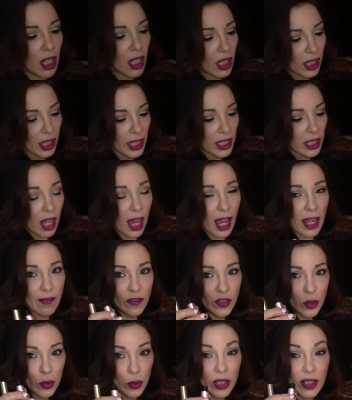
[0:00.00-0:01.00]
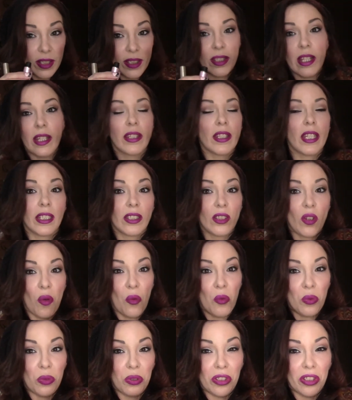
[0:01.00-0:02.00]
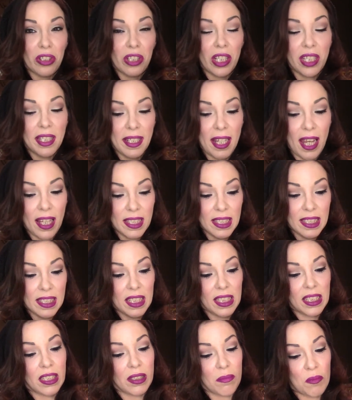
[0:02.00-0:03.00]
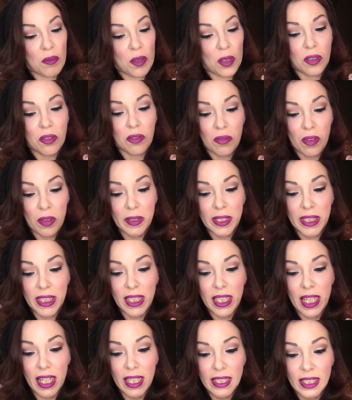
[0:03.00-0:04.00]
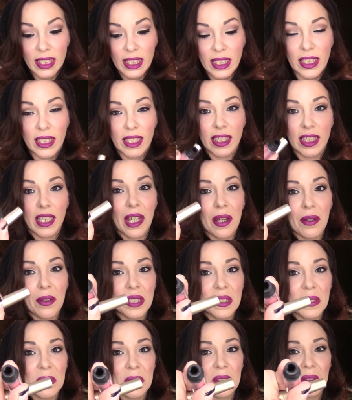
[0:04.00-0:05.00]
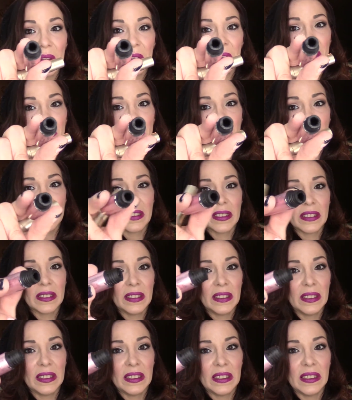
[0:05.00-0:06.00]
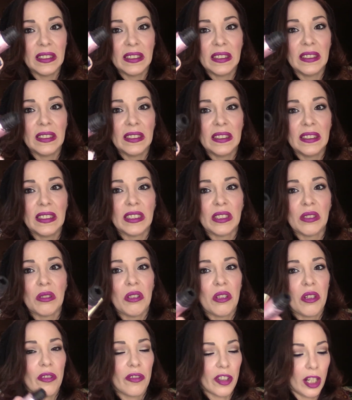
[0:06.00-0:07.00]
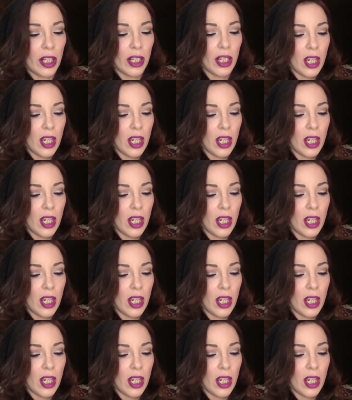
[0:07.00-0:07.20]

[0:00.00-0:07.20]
Like, I've noticed that like the older it gets, like the more gross it gets. Like, you see how it's all over? Ugh, it's all over.